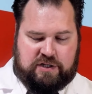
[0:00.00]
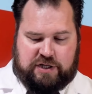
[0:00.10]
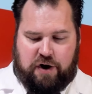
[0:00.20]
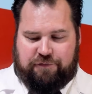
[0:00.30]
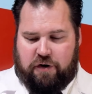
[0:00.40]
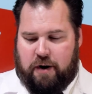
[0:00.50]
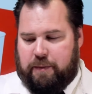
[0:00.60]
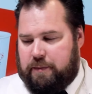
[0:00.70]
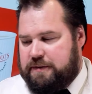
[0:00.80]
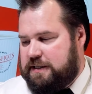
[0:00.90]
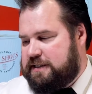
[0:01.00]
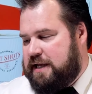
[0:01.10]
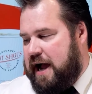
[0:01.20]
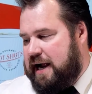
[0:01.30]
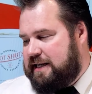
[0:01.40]
So for our purposes,
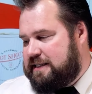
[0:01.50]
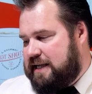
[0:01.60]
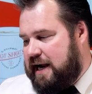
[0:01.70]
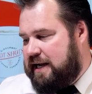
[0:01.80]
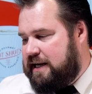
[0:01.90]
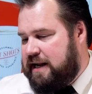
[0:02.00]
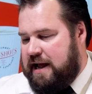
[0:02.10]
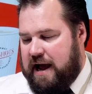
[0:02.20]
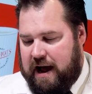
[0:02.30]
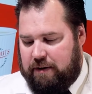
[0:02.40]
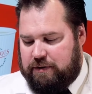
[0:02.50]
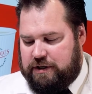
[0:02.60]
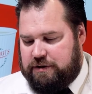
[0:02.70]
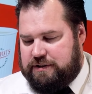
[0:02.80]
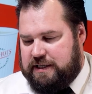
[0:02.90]
I decided I would
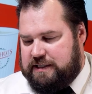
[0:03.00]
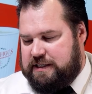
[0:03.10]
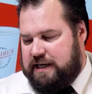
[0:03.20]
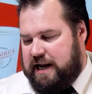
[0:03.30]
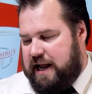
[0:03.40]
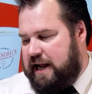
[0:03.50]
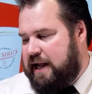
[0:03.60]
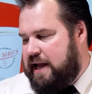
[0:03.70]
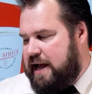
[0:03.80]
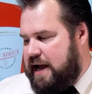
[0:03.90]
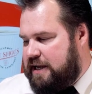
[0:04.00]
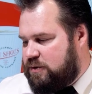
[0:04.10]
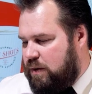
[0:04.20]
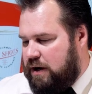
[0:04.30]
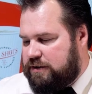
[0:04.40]
use this today as
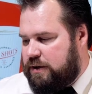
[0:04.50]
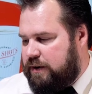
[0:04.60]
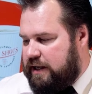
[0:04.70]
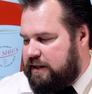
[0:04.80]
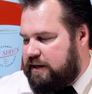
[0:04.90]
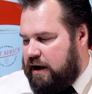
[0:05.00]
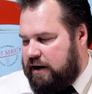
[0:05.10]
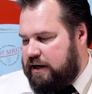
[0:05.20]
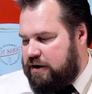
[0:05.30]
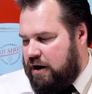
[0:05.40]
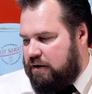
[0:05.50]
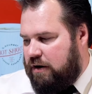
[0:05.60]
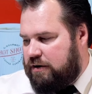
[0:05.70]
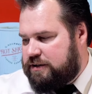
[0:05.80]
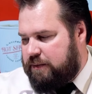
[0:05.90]
well. So we got the Dunkin' Dark
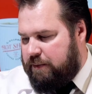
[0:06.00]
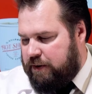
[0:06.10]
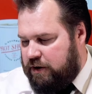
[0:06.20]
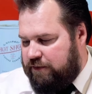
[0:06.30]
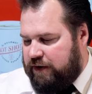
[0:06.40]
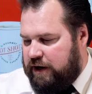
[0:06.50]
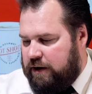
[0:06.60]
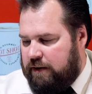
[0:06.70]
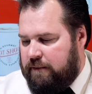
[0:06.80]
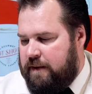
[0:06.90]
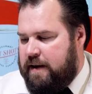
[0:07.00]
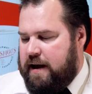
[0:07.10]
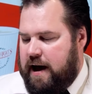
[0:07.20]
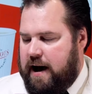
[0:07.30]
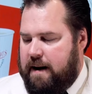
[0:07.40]
Roast, I'm gonna put it over here.
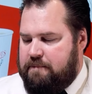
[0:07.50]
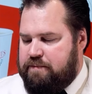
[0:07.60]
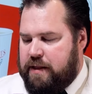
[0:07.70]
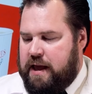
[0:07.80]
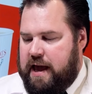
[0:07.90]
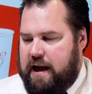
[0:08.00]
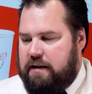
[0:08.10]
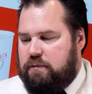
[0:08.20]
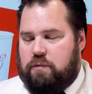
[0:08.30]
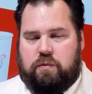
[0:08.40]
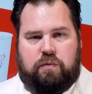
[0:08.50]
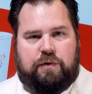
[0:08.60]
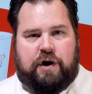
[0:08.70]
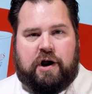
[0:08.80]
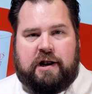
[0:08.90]
And
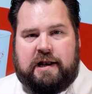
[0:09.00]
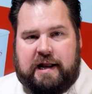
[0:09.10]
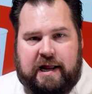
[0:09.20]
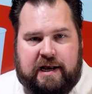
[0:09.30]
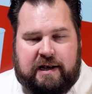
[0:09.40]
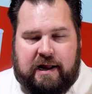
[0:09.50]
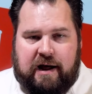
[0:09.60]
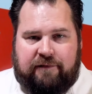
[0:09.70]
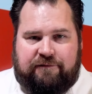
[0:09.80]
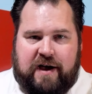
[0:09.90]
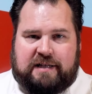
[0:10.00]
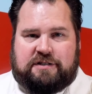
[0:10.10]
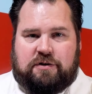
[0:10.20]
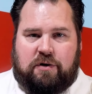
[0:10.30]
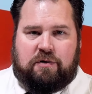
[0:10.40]
you're gonna need a
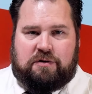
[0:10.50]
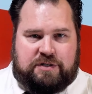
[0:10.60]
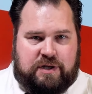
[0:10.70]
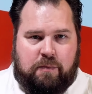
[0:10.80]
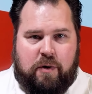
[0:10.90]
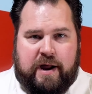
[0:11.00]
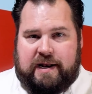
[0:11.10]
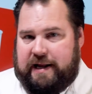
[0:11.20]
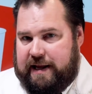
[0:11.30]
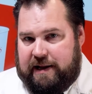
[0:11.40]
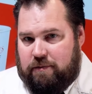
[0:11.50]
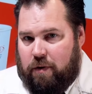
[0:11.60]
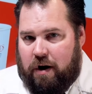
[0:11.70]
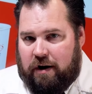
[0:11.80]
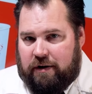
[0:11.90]
vessel or some way to heat
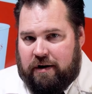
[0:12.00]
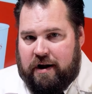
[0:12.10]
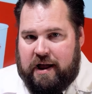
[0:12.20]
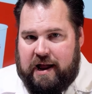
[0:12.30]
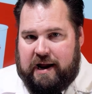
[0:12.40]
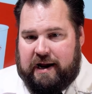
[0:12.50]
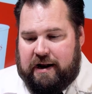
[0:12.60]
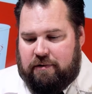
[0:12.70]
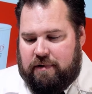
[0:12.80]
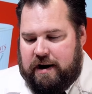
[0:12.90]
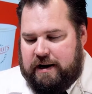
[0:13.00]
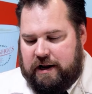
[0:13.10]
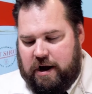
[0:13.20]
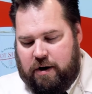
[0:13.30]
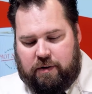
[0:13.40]
water and get it ready to
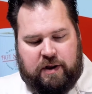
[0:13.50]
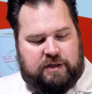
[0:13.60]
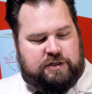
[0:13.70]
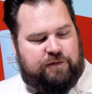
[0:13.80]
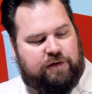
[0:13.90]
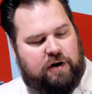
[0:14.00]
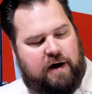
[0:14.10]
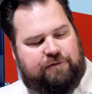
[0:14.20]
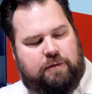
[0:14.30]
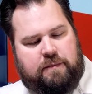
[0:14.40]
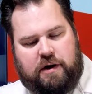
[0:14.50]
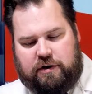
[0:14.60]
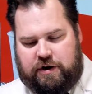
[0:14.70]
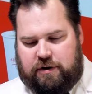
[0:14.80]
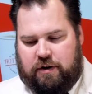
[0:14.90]
go. So if you're not
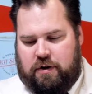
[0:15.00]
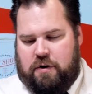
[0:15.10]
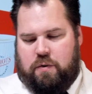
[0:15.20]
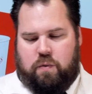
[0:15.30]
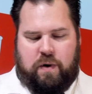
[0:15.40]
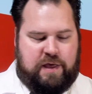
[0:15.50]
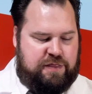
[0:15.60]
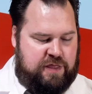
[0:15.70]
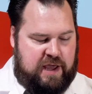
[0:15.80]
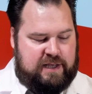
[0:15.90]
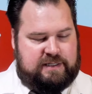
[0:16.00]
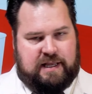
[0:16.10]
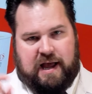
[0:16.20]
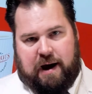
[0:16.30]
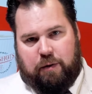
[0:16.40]
familiar with this,
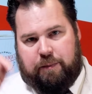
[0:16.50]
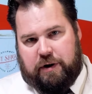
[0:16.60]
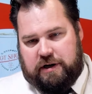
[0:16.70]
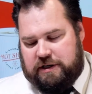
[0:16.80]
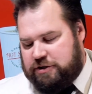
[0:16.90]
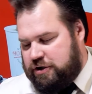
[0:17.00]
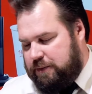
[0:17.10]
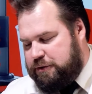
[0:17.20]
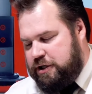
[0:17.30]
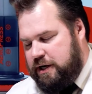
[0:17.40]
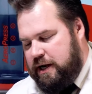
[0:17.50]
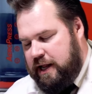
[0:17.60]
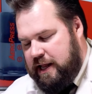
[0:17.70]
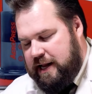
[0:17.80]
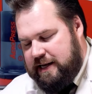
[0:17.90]
I will put a description
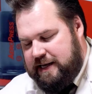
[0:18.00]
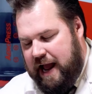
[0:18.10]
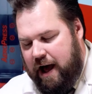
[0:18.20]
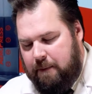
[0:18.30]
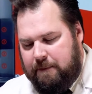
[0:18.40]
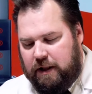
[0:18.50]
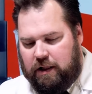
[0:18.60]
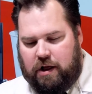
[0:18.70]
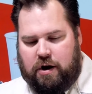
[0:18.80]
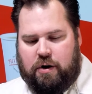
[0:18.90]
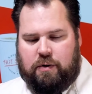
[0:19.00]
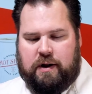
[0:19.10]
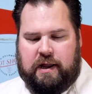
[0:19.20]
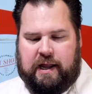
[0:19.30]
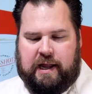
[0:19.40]
down below
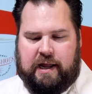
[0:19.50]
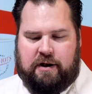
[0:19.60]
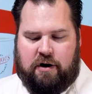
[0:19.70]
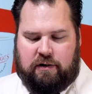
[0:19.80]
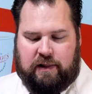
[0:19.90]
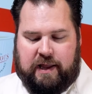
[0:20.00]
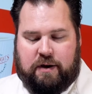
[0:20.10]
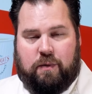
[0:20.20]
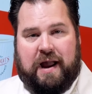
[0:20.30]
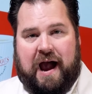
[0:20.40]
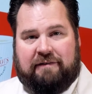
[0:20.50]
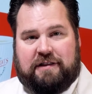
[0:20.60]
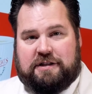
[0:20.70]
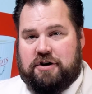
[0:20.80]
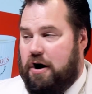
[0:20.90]
in our link. We have
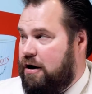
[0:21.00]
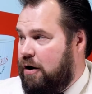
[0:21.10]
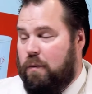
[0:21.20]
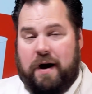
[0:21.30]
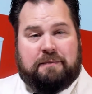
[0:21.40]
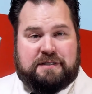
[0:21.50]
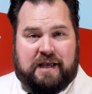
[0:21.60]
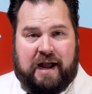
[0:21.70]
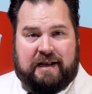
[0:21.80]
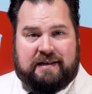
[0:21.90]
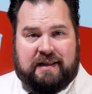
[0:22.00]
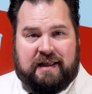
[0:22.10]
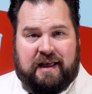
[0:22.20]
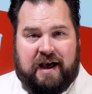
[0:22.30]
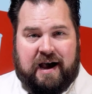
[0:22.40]
this on our website,
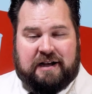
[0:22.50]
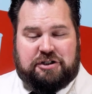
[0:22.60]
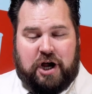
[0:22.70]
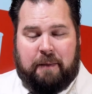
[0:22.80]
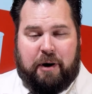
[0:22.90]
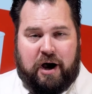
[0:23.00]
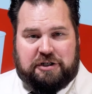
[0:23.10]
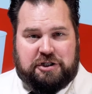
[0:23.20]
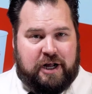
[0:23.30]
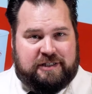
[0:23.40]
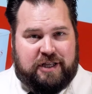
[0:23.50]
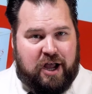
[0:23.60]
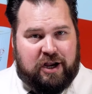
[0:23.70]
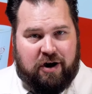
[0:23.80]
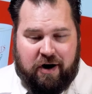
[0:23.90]

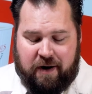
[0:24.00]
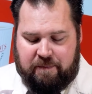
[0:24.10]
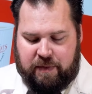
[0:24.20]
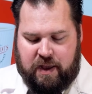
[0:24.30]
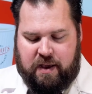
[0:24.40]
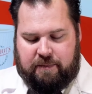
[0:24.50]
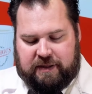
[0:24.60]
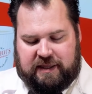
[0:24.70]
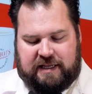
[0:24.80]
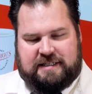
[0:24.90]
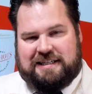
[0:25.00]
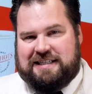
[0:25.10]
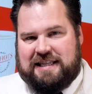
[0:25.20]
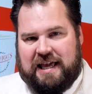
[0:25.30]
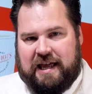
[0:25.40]
shophotshots.com, but this
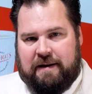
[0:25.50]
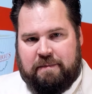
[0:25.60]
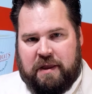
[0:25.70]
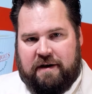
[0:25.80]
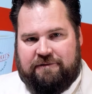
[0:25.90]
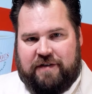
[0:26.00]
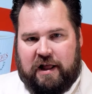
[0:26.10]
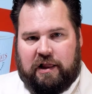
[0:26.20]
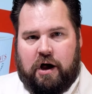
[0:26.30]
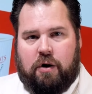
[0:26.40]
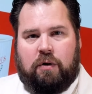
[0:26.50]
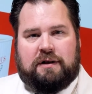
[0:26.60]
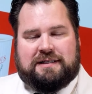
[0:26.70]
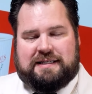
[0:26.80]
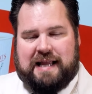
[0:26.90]
is the Fellow
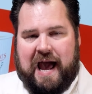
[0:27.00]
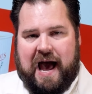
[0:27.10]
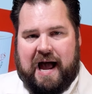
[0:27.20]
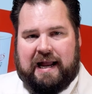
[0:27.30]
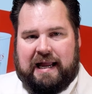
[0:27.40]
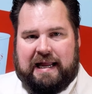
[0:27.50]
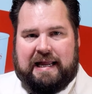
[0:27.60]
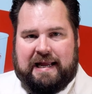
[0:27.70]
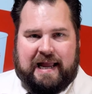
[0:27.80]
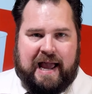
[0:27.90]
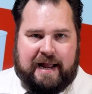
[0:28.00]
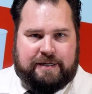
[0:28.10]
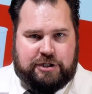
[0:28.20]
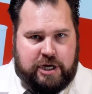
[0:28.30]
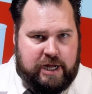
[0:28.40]
Stag
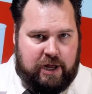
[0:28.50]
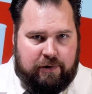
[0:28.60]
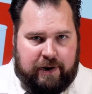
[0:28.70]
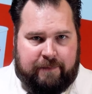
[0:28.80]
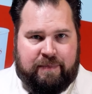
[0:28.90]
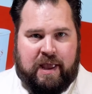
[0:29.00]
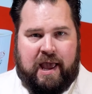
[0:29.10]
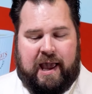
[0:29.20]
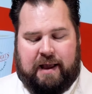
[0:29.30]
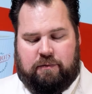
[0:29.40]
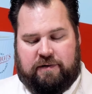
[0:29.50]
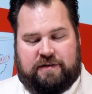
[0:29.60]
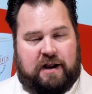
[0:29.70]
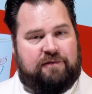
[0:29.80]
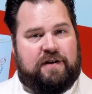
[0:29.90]
EKG unit, and we've
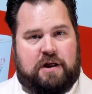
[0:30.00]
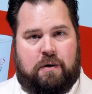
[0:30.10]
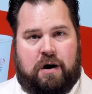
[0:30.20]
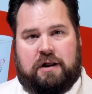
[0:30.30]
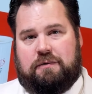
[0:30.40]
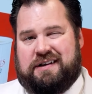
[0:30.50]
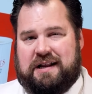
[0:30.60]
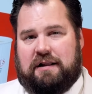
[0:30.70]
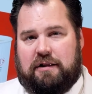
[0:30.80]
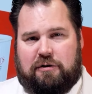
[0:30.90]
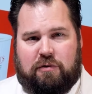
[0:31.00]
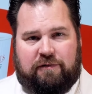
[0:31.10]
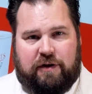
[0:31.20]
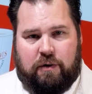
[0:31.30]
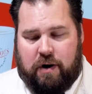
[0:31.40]
done a video on it. We did a little
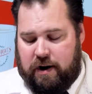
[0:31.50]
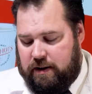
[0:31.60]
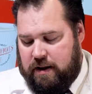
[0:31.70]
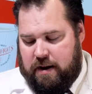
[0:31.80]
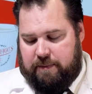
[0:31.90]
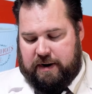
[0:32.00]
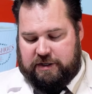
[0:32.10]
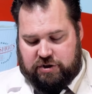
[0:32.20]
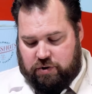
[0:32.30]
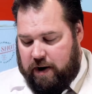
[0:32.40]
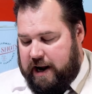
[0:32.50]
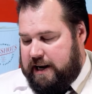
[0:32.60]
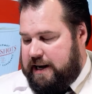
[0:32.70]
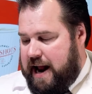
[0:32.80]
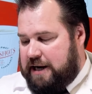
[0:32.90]
review on it, but it's great.
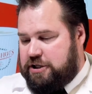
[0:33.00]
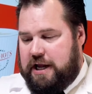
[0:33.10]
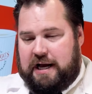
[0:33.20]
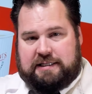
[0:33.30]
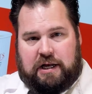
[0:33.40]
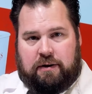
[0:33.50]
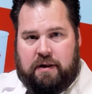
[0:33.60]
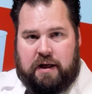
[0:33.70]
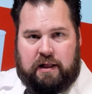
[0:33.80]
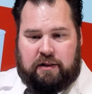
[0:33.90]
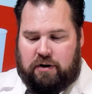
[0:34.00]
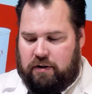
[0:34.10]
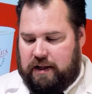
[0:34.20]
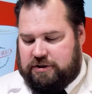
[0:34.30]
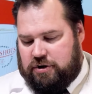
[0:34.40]
It actually has a little
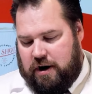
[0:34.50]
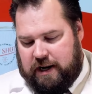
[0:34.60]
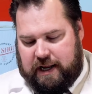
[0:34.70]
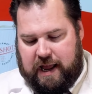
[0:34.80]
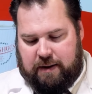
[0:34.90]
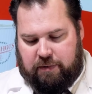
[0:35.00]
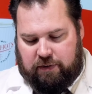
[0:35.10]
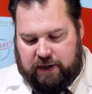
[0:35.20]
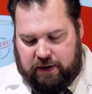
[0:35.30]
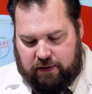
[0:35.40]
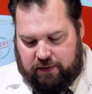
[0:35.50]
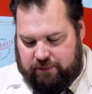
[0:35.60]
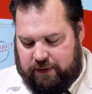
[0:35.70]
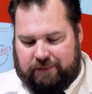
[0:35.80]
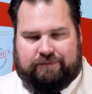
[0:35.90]
electronic cable here,
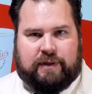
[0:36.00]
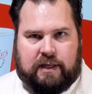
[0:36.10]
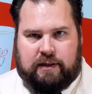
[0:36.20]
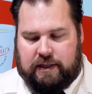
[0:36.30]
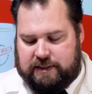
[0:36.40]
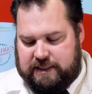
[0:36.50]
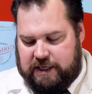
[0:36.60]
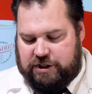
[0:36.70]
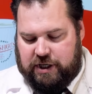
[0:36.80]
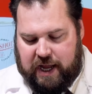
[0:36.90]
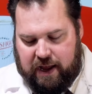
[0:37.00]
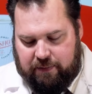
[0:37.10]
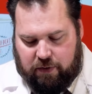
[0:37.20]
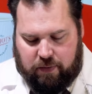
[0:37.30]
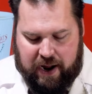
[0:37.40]
or extension
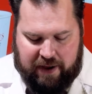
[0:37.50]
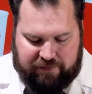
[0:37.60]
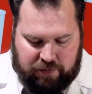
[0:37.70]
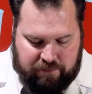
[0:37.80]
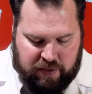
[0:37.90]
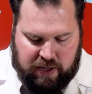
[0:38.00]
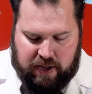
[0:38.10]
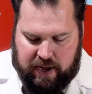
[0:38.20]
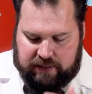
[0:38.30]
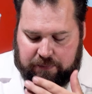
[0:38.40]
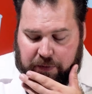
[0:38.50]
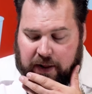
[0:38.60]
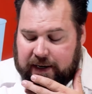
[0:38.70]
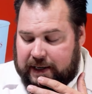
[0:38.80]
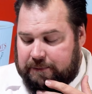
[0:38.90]
cable, what have you, to
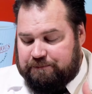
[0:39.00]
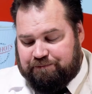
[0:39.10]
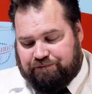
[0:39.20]
plug in.